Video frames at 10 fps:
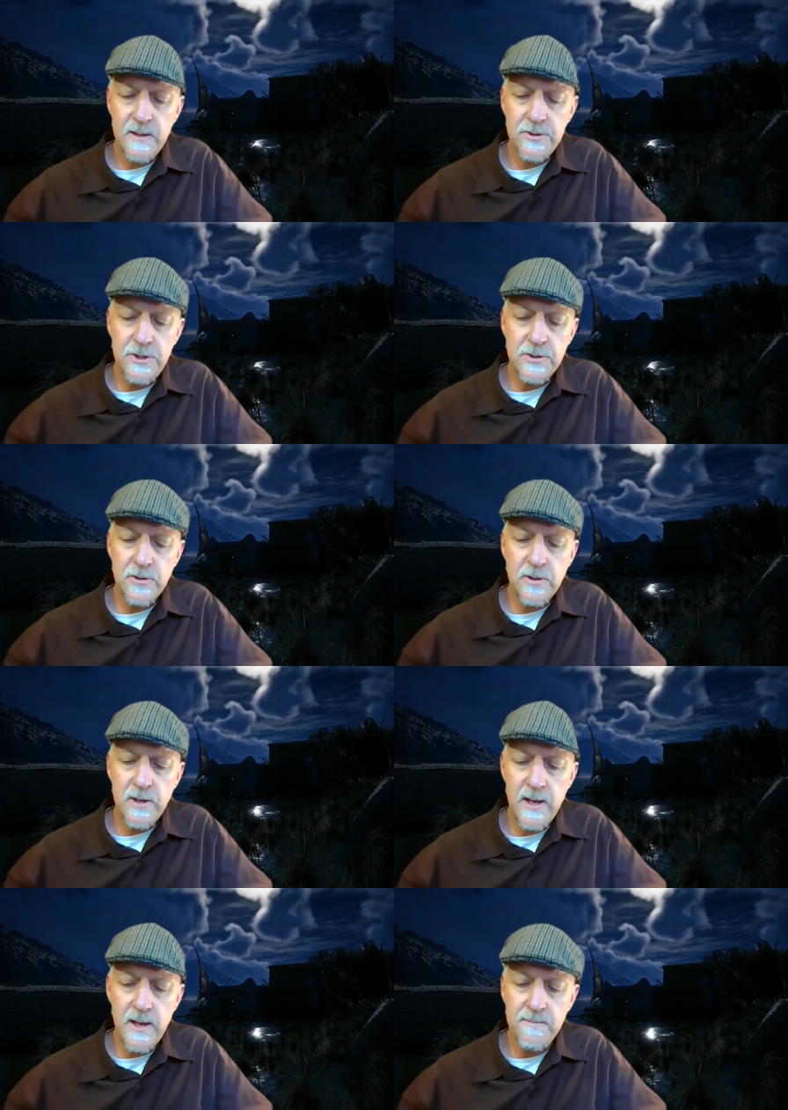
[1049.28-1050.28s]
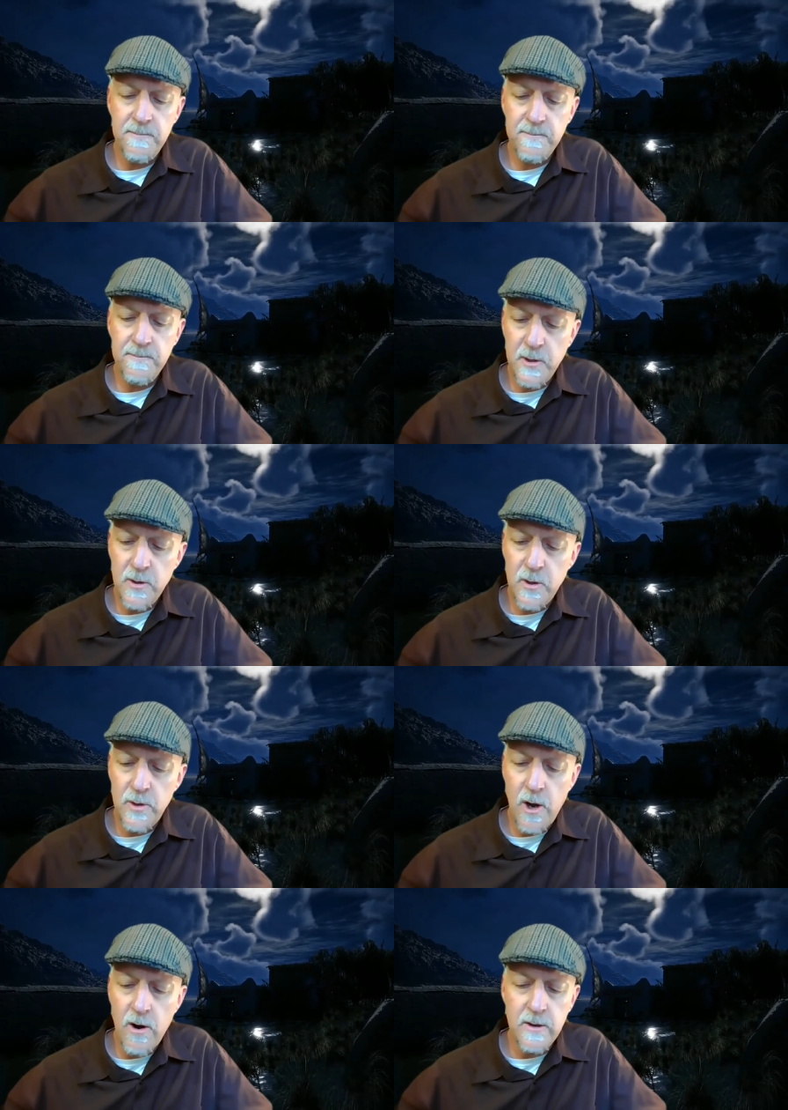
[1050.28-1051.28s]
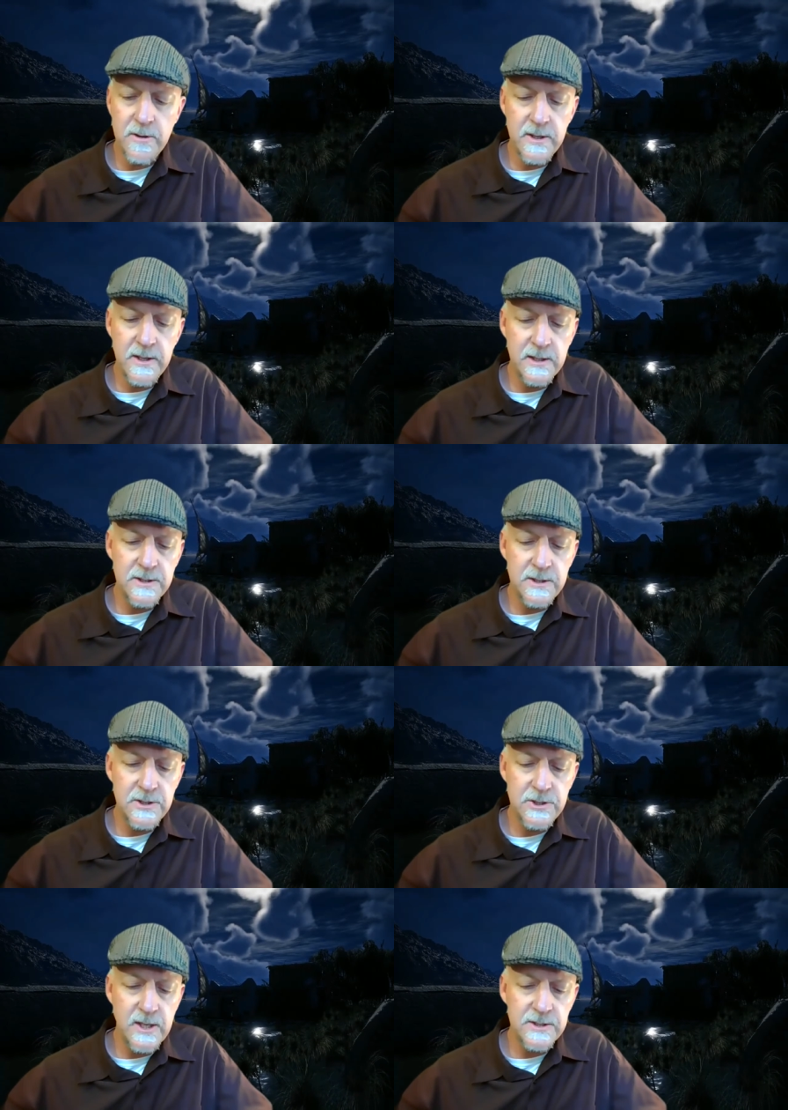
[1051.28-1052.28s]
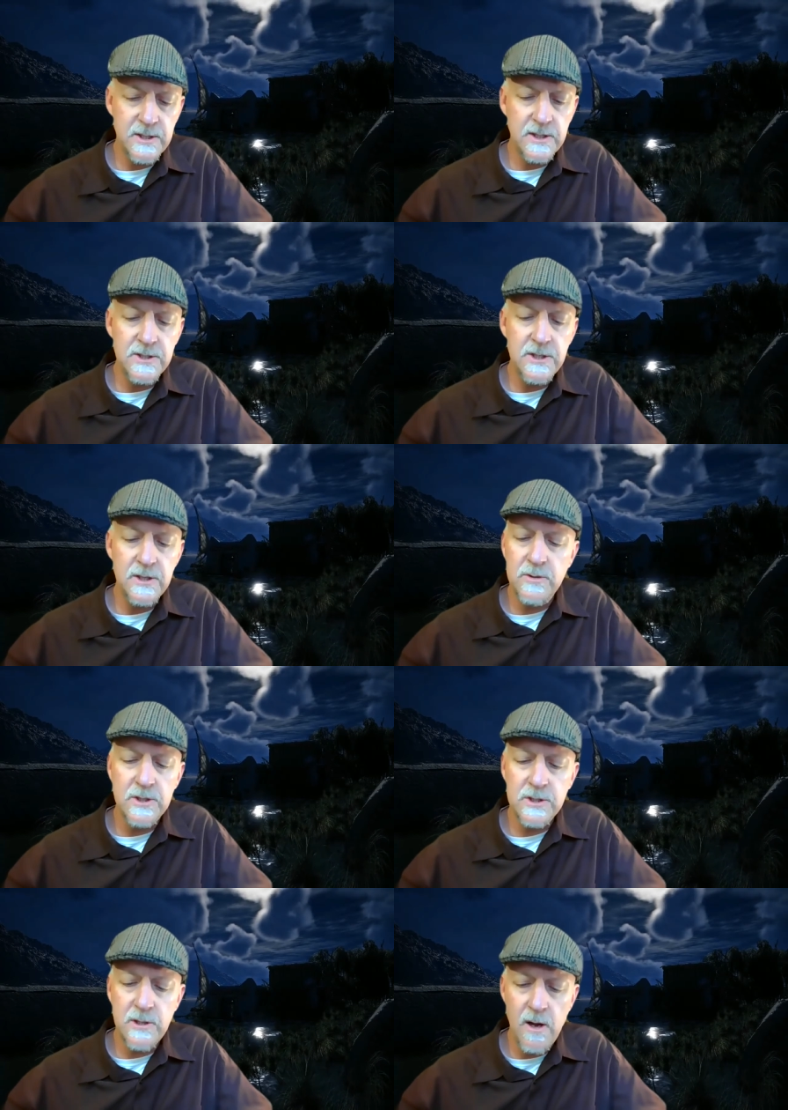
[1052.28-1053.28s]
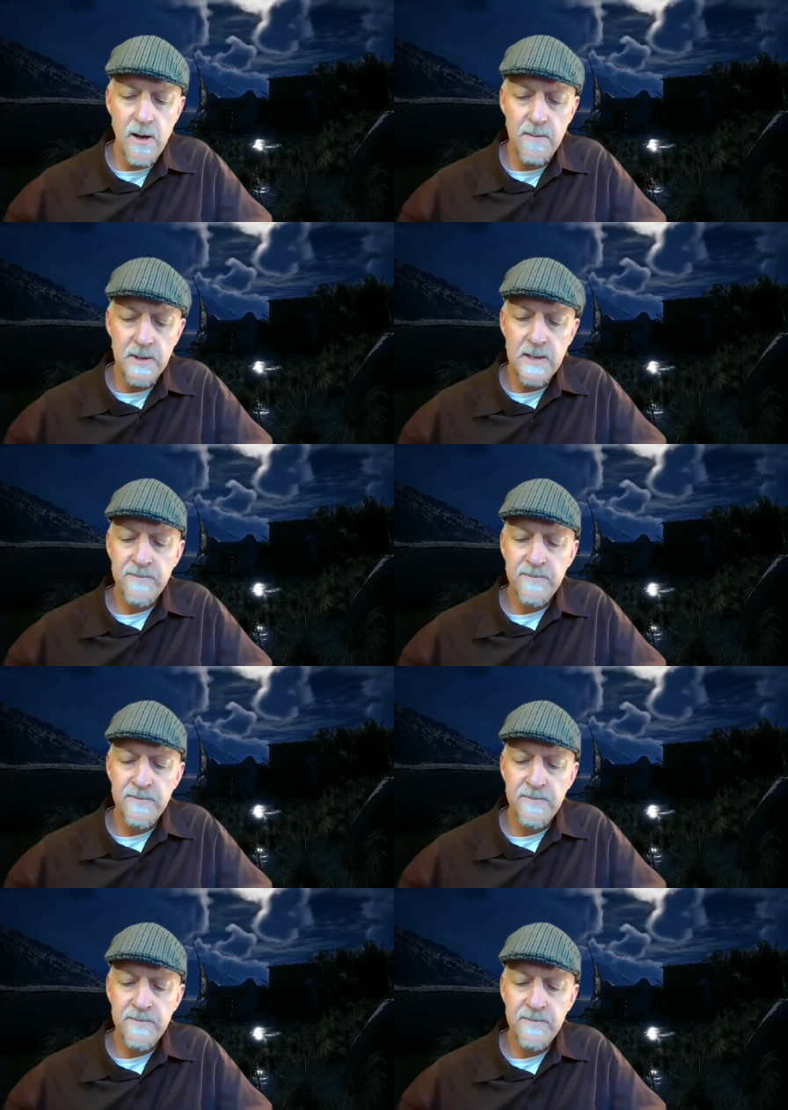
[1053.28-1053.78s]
She shook her head, burrowed harder against his chest and continued to sob.